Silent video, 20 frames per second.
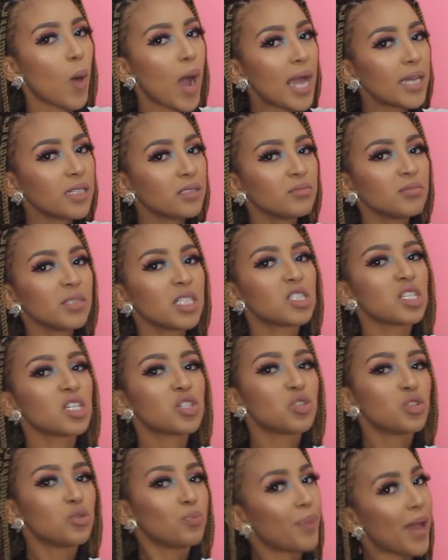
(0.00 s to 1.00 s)
one, is
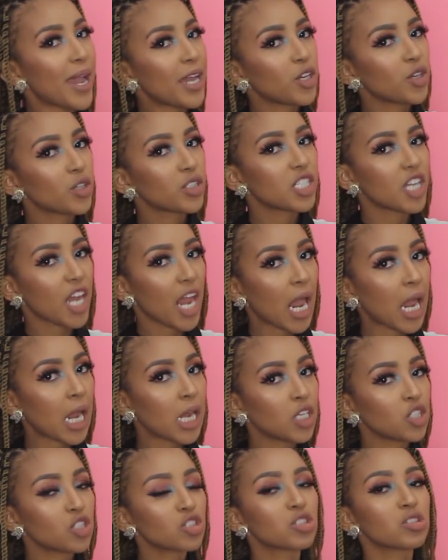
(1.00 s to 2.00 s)
just to bank your
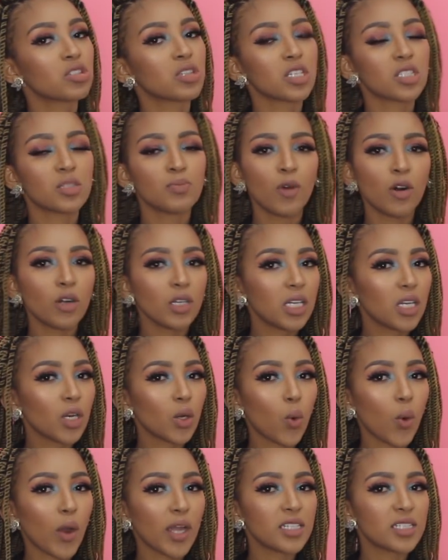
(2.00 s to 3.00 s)
change, the small
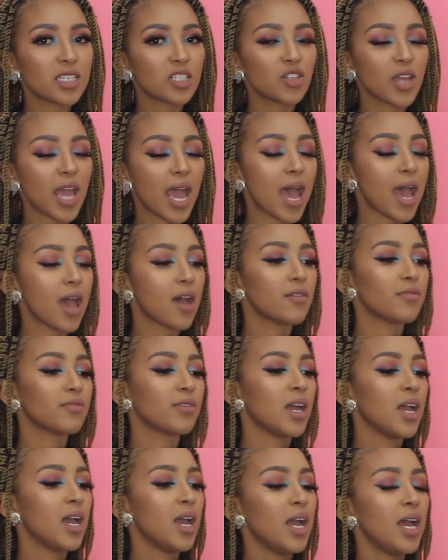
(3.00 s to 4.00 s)
little coins that you have.